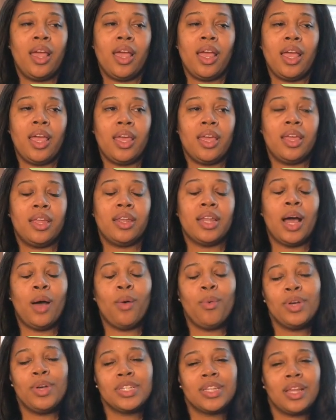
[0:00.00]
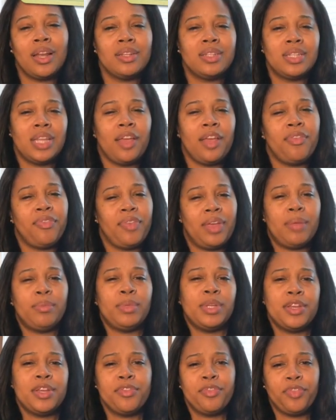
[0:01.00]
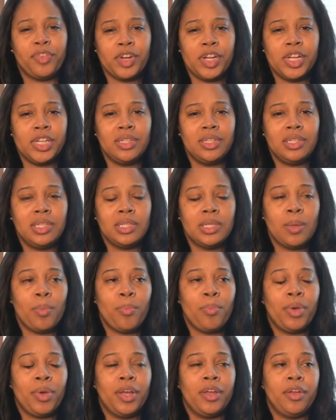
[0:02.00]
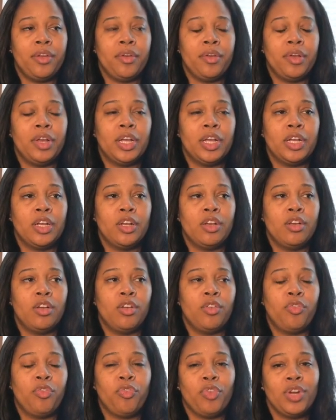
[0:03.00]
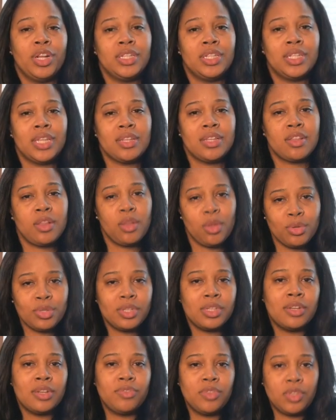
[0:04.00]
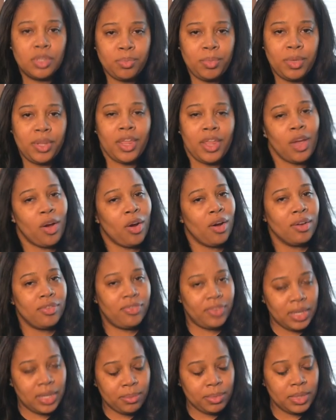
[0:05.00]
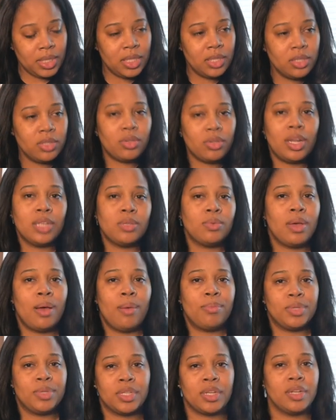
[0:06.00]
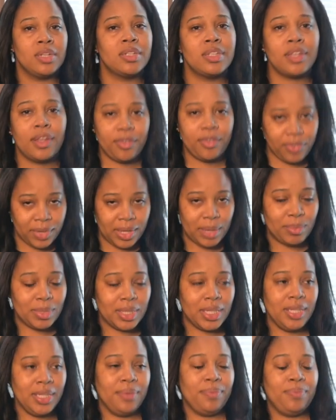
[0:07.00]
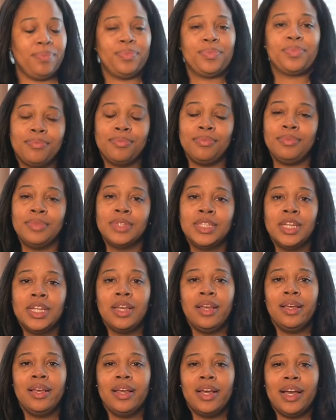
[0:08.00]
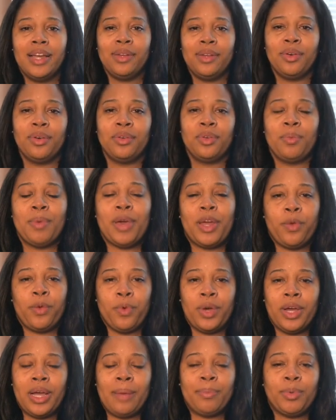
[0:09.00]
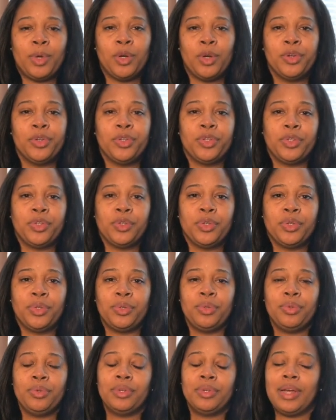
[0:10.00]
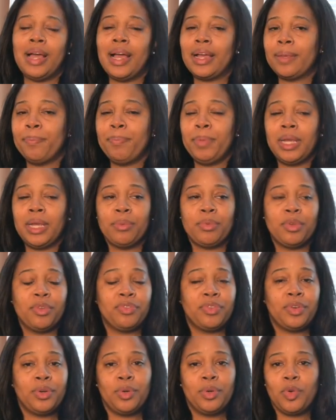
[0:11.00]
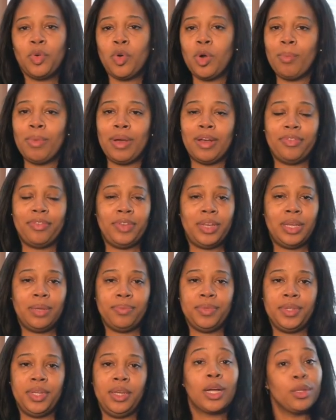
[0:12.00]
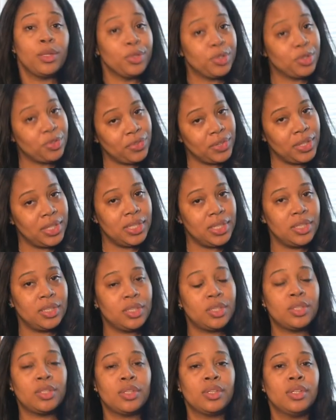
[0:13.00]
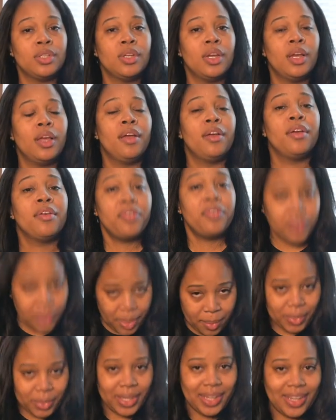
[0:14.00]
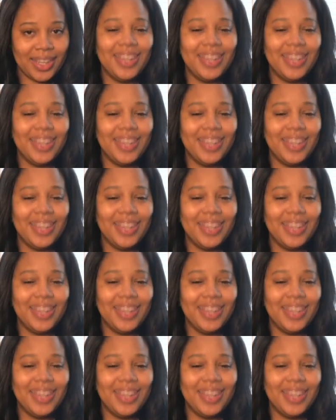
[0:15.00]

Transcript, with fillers: And I was gonna say family and friends, but friends that's close enough to me, they are family. So that's why I'm just gonna say family. I know no matter what I'm going through, I can pick up the phone, call my family, close friends, family.